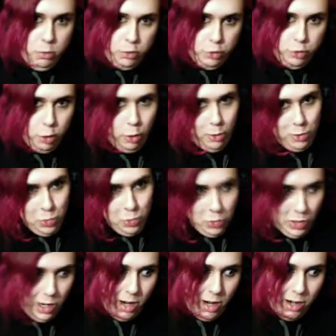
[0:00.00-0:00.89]
don't
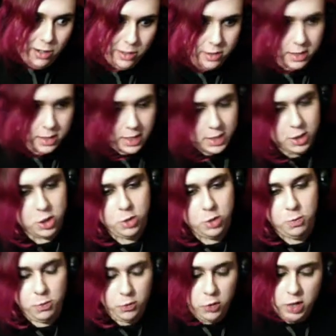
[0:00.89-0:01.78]
run, and it's like
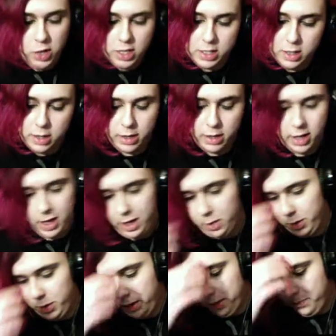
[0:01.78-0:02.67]
freaking okay.
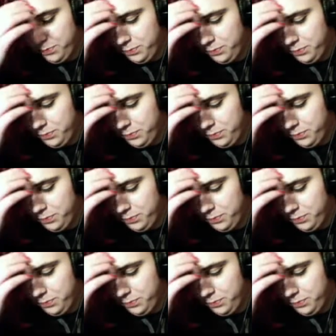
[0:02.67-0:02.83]
Anyway,